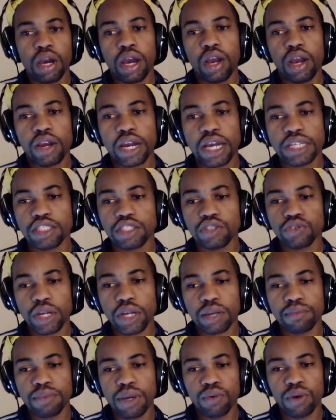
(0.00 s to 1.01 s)
Hello guys, it's
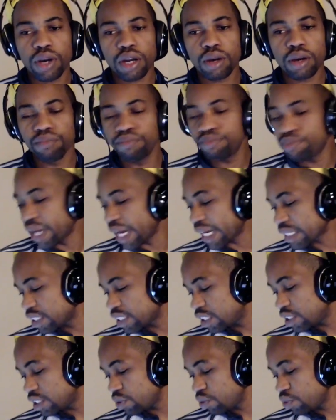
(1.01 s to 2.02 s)
Rekka, man. Welcome back
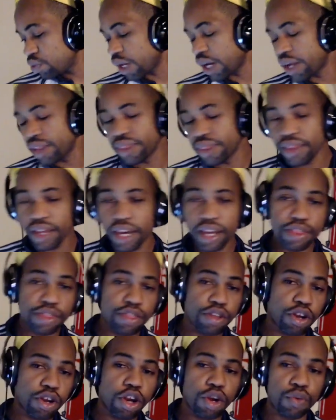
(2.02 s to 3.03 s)
to
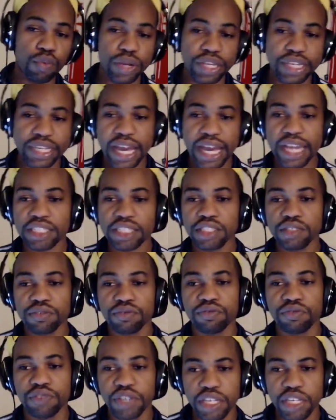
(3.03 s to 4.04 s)
another
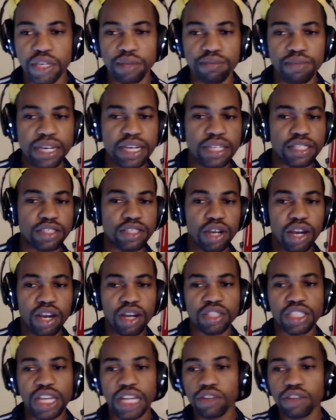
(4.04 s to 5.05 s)
reaction video, man. So
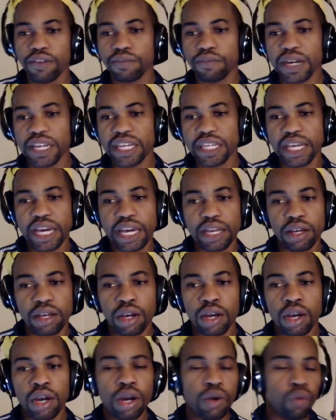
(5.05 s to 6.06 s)
shout out to everybody that
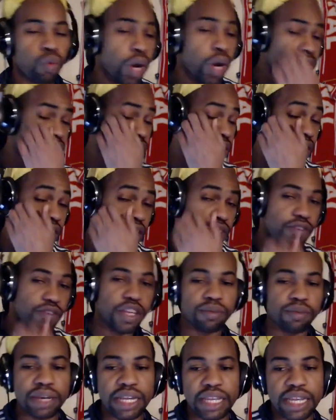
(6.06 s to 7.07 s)
watches these
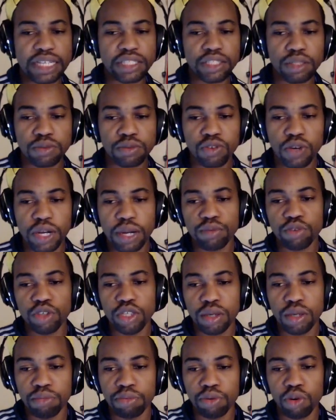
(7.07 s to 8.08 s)
videos, man, that subscribe
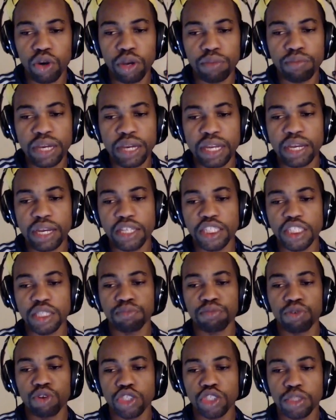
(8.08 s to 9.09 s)
to your boy, man, and
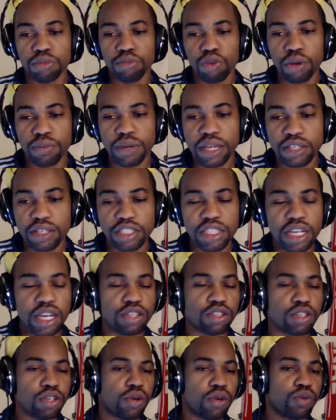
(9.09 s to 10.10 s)
support your boy, man. Shout
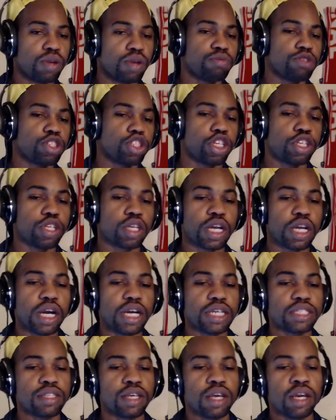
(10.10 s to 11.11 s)
out to you. I really appreciate you
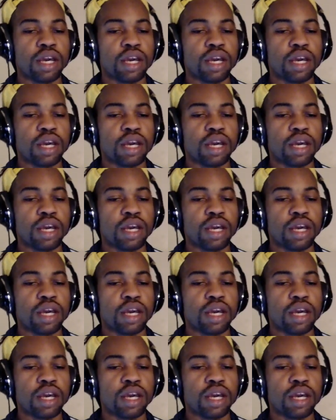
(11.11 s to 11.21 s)
guys.